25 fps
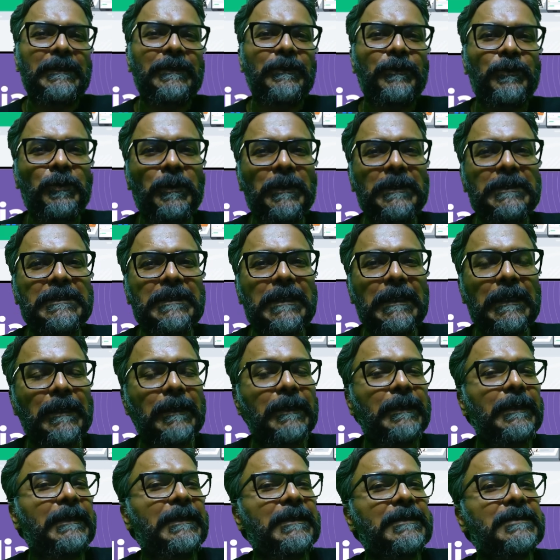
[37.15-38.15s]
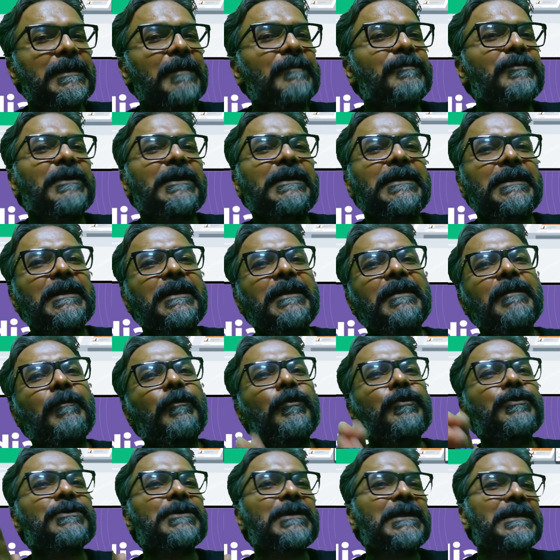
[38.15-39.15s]
towards learning the subject in a
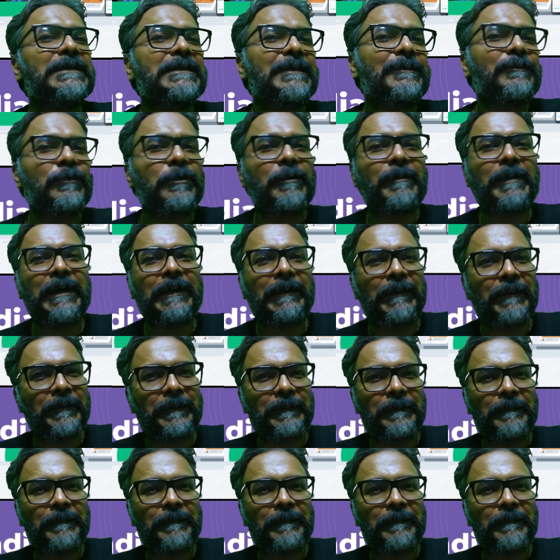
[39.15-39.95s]
most conceptual manner,